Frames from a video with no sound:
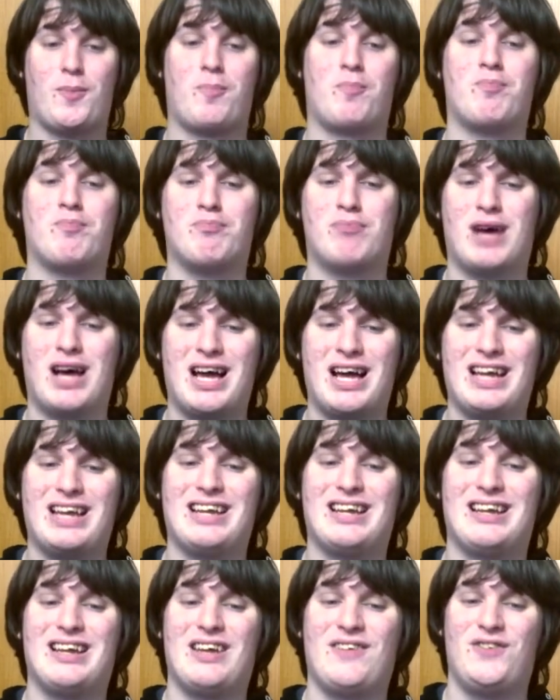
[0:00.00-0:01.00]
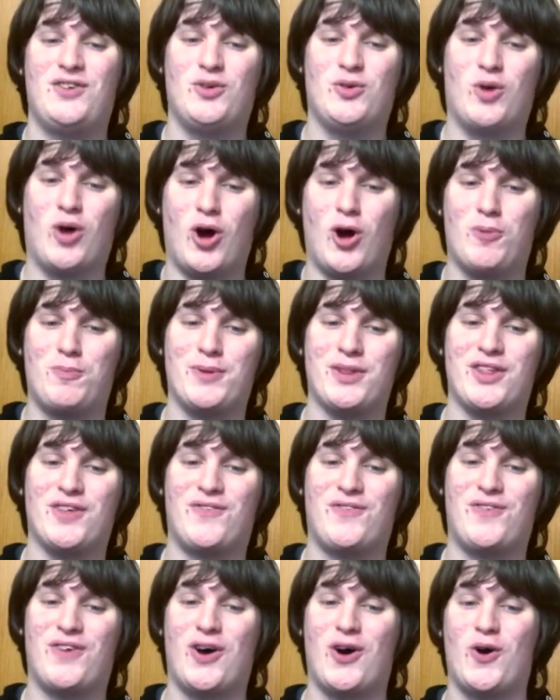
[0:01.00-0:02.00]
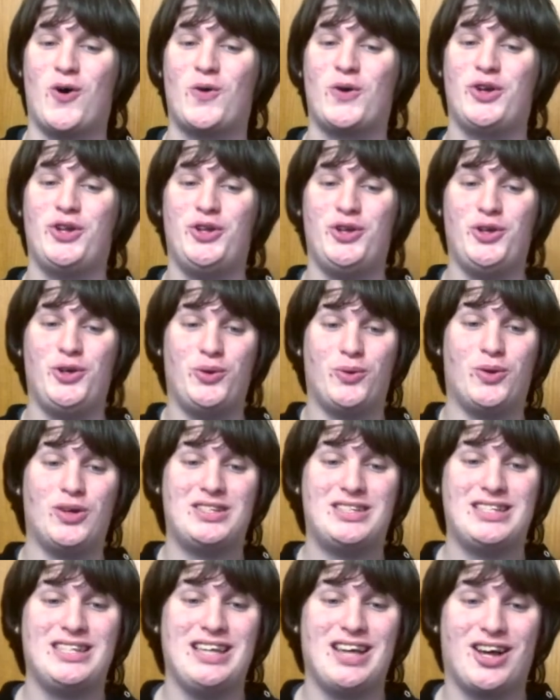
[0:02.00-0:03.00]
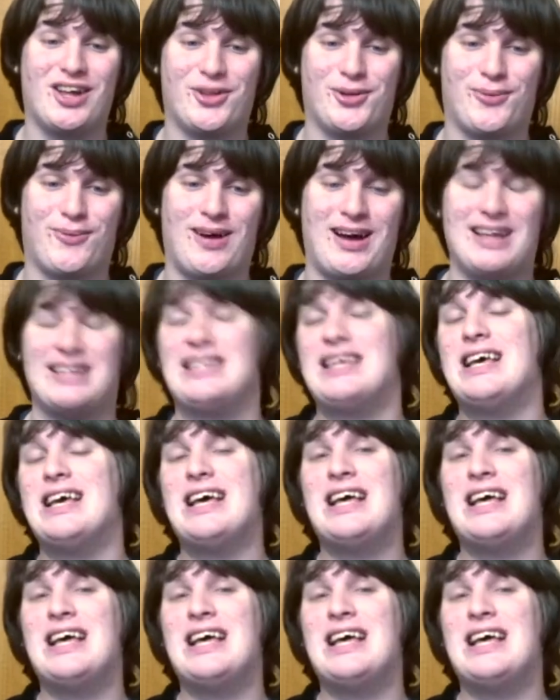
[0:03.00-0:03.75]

But if you open the phone, you would see otherwise.